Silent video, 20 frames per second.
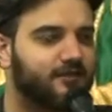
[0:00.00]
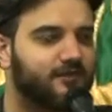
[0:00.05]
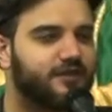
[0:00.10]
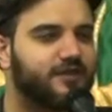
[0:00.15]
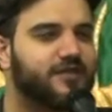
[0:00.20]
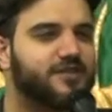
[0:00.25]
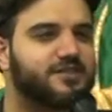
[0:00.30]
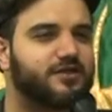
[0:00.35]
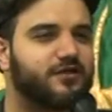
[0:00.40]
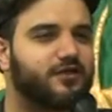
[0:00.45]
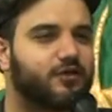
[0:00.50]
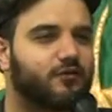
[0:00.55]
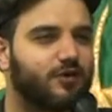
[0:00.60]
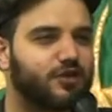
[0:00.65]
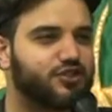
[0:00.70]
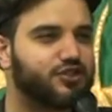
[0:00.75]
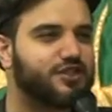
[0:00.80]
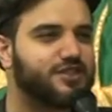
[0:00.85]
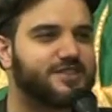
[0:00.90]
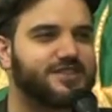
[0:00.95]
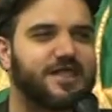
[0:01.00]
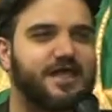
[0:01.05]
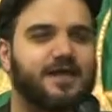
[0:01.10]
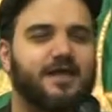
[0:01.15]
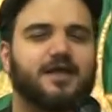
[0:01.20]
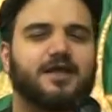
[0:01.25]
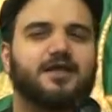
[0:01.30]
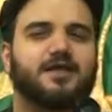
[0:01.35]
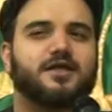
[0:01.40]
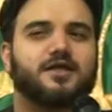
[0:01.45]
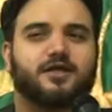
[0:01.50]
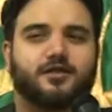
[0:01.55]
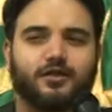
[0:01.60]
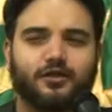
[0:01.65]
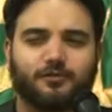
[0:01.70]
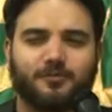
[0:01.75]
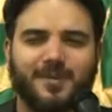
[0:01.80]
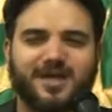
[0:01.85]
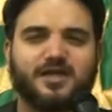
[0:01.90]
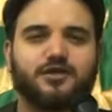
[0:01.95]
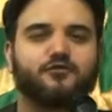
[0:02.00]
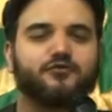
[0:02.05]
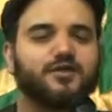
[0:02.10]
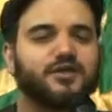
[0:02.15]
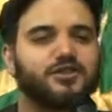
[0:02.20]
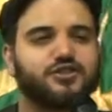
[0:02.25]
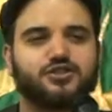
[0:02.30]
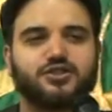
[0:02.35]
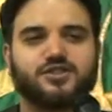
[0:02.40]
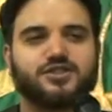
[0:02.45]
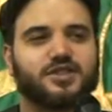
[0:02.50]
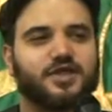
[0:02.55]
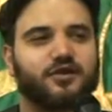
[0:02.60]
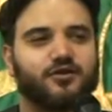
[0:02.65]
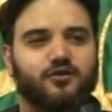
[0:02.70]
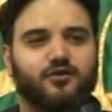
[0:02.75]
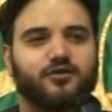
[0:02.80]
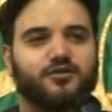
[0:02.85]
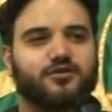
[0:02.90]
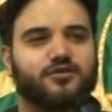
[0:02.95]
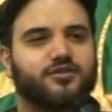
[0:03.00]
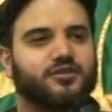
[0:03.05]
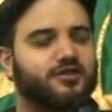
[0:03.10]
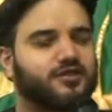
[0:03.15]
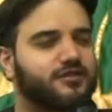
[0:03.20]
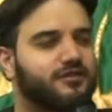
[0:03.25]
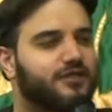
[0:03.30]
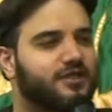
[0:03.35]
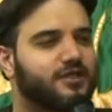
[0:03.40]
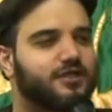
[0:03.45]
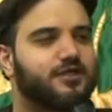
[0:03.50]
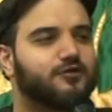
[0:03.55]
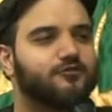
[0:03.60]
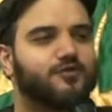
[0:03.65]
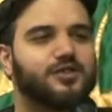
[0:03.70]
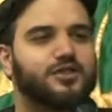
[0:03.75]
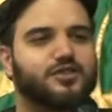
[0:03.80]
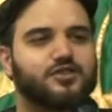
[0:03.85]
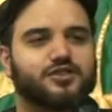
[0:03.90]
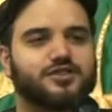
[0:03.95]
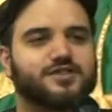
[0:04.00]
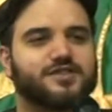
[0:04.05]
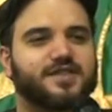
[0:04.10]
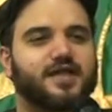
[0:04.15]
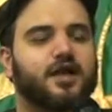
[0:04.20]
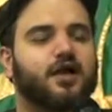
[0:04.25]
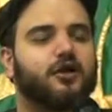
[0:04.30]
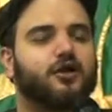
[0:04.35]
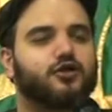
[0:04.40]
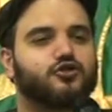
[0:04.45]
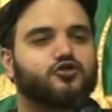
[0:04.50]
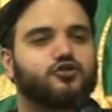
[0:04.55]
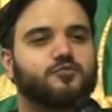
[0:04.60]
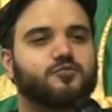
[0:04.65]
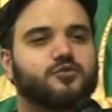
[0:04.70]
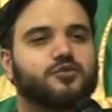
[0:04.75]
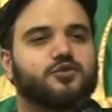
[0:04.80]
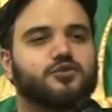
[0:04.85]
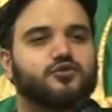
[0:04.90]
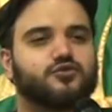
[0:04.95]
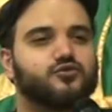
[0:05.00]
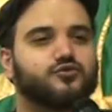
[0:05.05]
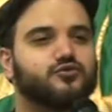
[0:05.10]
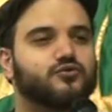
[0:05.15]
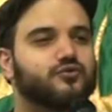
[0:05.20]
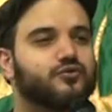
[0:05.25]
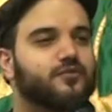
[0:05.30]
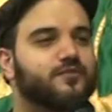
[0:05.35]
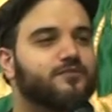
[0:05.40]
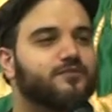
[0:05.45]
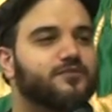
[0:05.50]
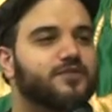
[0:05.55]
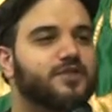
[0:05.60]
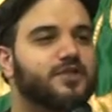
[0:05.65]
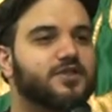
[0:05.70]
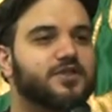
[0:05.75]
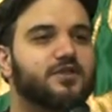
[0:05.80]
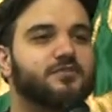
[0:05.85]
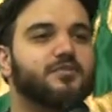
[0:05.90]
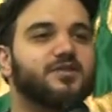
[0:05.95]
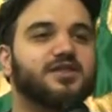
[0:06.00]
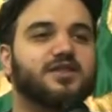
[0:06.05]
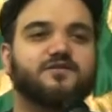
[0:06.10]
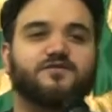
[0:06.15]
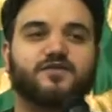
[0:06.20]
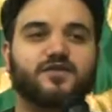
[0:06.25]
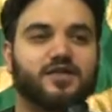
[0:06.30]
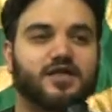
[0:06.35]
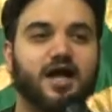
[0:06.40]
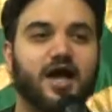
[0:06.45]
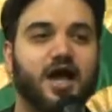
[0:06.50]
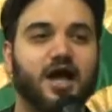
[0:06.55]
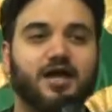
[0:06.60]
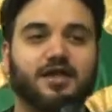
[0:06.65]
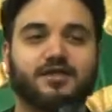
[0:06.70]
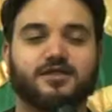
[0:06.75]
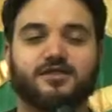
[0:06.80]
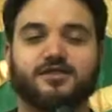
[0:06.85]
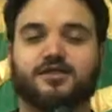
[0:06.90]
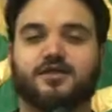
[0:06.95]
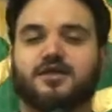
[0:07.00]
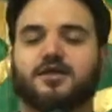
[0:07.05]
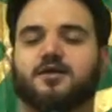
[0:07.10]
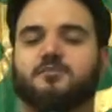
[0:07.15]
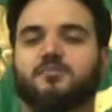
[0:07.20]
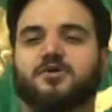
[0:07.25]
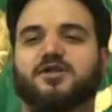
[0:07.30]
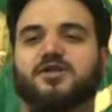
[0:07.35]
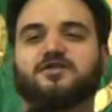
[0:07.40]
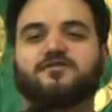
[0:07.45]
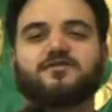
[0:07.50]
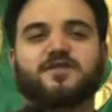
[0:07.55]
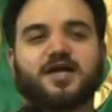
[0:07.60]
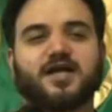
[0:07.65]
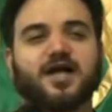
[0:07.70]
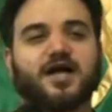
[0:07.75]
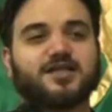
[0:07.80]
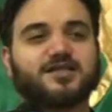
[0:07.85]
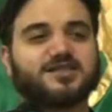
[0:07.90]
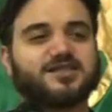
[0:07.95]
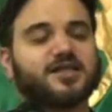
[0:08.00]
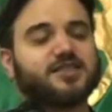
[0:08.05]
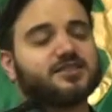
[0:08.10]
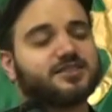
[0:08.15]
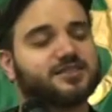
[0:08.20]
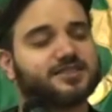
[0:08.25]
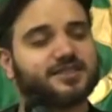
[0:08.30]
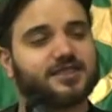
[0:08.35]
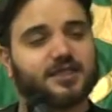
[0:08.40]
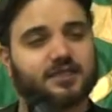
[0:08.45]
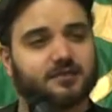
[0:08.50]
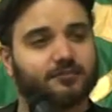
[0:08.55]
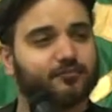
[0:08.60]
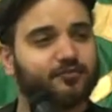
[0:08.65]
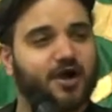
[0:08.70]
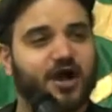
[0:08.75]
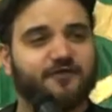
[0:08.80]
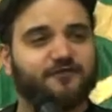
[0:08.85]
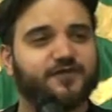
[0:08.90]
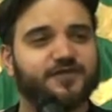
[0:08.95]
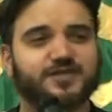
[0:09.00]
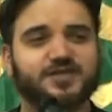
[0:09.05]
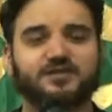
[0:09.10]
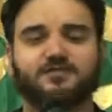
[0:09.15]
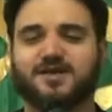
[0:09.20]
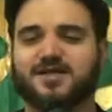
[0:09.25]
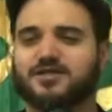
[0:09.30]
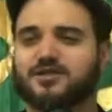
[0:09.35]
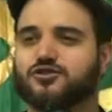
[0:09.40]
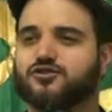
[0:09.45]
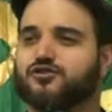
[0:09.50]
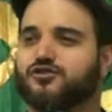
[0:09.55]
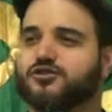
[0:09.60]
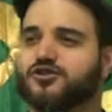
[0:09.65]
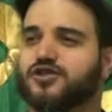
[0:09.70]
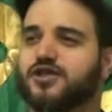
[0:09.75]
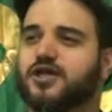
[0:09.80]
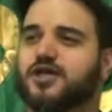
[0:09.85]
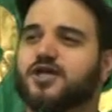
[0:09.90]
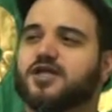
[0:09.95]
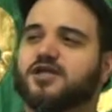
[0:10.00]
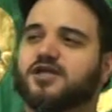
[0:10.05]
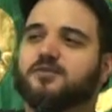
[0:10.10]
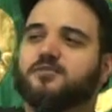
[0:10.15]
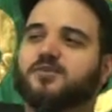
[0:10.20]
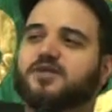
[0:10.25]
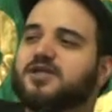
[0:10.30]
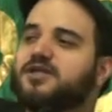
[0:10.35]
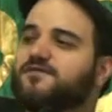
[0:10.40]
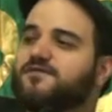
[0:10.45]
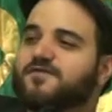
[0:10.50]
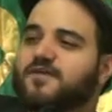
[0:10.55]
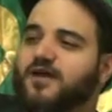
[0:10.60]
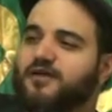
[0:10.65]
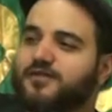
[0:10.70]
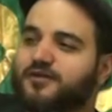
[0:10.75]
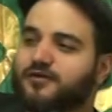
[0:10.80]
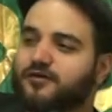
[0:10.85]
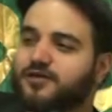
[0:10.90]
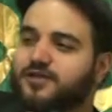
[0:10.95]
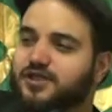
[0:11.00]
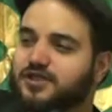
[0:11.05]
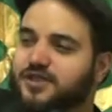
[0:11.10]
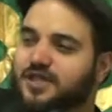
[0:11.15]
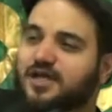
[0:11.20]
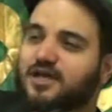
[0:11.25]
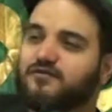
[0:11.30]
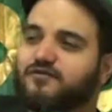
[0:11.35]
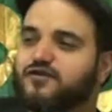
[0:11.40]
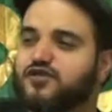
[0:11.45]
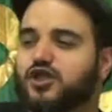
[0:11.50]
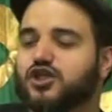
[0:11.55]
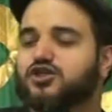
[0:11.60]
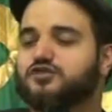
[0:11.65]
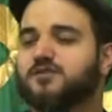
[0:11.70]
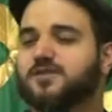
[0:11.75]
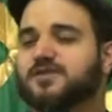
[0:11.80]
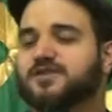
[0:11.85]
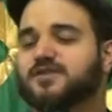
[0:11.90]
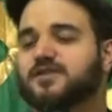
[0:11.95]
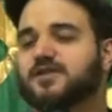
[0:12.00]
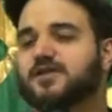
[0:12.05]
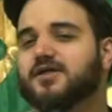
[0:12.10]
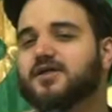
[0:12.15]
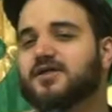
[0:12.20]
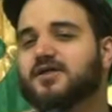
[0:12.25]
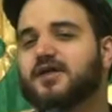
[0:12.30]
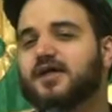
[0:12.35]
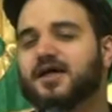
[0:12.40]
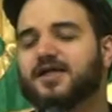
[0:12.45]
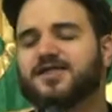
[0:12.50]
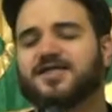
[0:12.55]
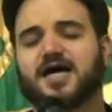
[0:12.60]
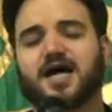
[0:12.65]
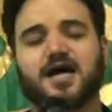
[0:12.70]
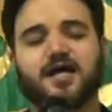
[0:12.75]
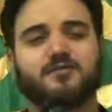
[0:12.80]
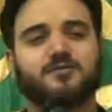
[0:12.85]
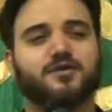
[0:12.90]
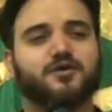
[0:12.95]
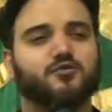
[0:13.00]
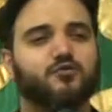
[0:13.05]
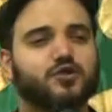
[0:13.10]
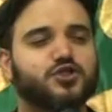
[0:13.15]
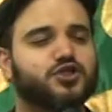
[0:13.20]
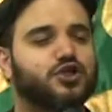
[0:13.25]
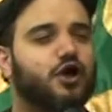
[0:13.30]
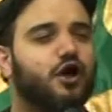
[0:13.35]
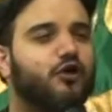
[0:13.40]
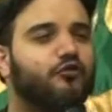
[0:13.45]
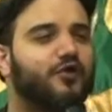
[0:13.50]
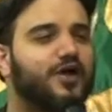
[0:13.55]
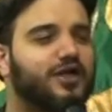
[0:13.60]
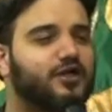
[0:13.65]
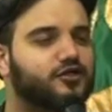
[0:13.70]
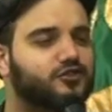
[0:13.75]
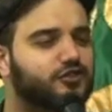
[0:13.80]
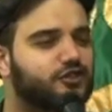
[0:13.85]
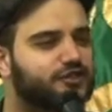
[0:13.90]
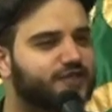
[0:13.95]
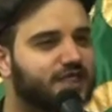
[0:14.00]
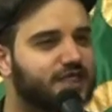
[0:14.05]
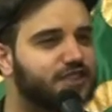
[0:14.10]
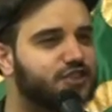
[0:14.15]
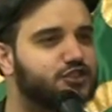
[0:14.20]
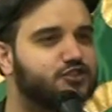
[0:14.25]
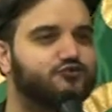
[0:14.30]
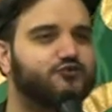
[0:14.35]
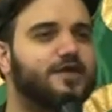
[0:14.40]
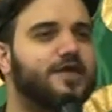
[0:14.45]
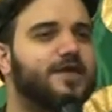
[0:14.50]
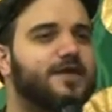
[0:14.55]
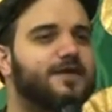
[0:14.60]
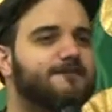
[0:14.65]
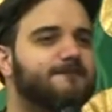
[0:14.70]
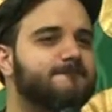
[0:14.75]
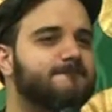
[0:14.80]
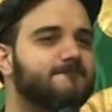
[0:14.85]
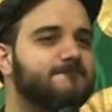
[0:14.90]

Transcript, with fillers: these are the questions that the main religions on earth, the, the key religions that are attributed to the belief in God, belief that God sends prophets and messengers, the belief that there is a day of judgment, a time in which all records are set straight.